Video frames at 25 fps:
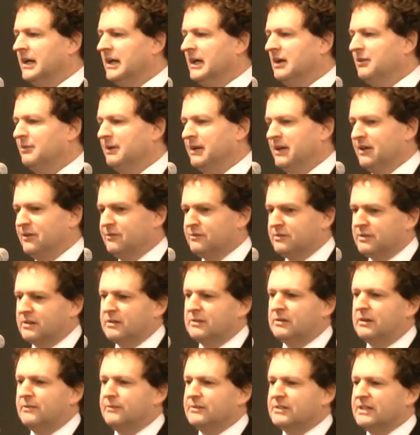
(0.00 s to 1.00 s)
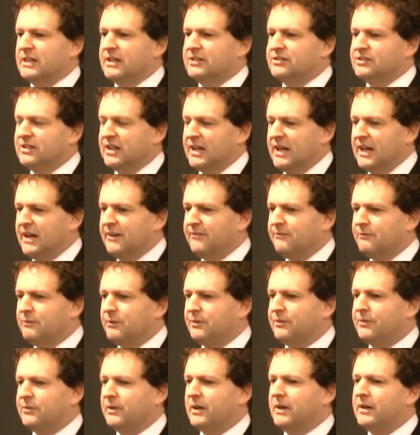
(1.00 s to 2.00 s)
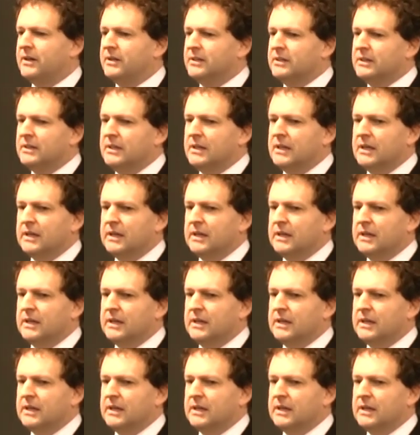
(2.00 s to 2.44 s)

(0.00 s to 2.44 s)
It'll be an interesting conversation to have with the